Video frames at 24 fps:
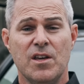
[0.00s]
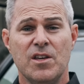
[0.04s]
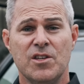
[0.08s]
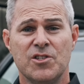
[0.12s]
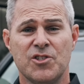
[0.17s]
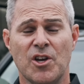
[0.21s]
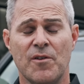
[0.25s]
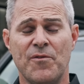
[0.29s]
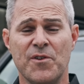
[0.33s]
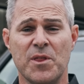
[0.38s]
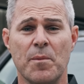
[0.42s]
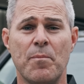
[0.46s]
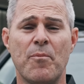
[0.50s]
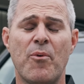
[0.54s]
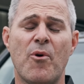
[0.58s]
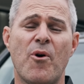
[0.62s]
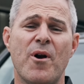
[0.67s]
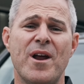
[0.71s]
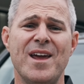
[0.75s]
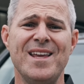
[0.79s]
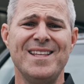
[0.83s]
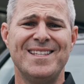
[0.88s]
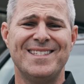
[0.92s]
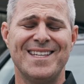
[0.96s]
So for the
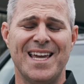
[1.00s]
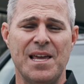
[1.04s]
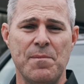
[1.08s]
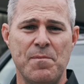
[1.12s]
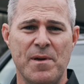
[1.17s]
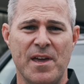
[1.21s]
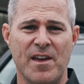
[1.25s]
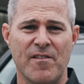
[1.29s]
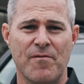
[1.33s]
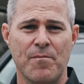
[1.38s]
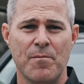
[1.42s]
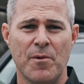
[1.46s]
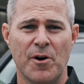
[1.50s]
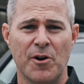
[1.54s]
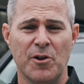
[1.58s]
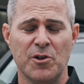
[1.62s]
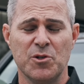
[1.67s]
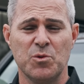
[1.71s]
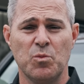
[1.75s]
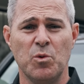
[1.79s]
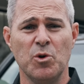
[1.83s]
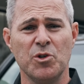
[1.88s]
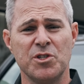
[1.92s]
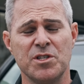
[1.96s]
pre-DPF models,
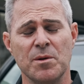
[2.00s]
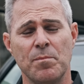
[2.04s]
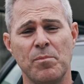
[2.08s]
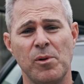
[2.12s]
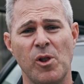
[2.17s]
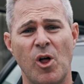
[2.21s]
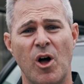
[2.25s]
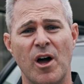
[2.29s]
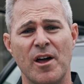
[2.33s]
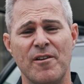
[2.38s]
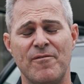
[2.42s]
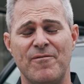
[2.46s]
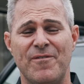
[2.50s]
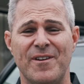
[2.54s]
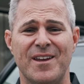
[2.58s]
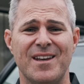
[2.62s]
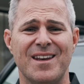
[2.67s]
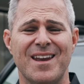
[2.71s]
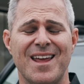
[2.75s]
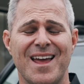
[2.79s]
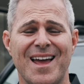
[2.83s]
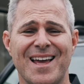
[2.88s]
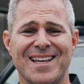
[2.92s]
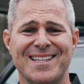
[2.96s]
we'll supply and fit
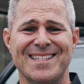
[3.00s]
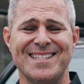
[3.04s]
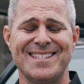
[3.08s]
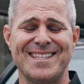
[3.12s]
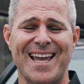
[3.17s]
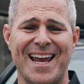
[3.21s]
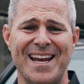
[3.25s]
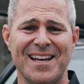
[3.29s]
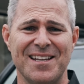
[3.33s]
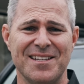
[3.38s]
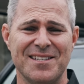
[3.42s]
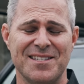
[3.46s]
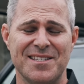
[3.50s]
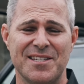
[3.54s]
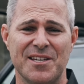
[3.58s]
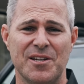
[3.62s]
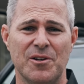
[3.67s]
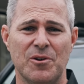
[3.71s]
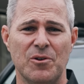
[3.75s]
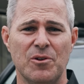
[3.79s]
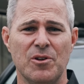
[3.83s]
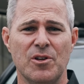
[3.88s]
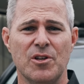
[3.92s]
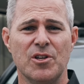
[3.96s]
a stainless
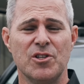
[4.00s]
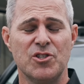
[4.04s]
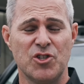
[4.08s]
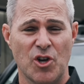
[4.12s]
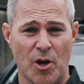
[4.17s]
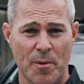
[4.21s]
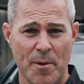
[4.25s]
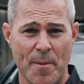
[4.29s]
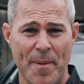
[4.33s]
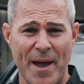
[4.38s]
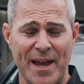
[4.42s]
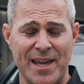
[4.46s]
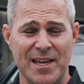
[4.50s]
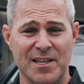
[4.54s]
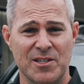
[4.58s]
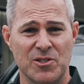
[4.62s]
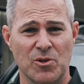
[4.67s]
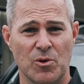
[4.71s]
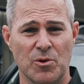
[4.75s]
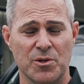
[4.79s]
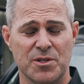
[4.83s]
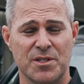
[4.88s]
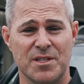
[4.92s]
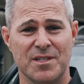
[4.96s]
steel turboback
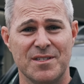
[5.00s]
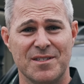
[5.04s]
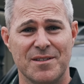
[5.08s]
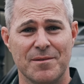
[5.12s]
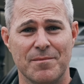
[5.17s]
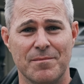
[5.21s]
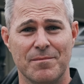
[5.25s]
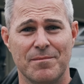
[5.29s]
exhaust system.